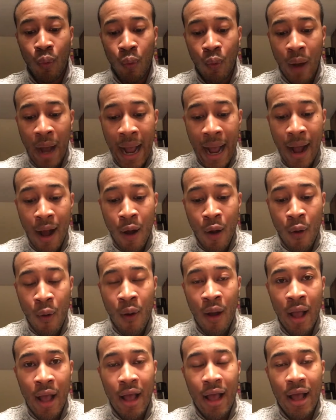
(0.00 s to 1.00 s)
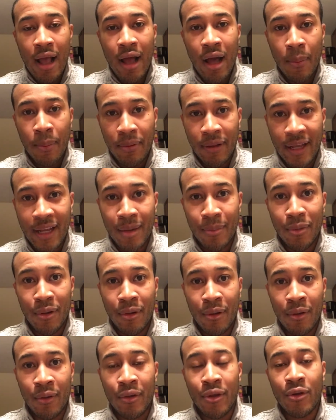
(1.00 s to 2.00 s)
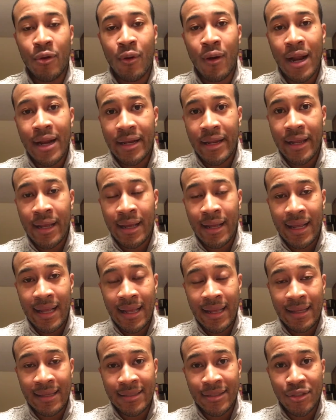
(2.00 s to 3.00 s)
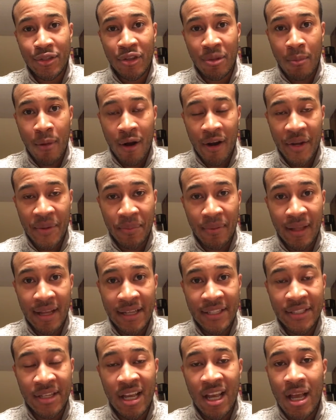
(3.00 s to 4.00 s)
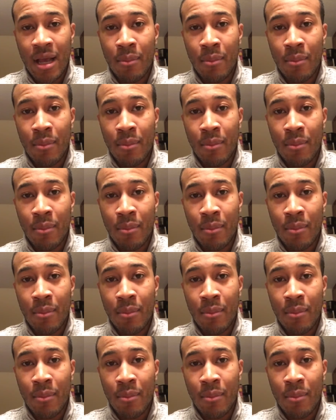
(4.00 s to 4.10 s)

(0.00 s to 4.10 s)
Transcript: how applicable your idea is to the marketplace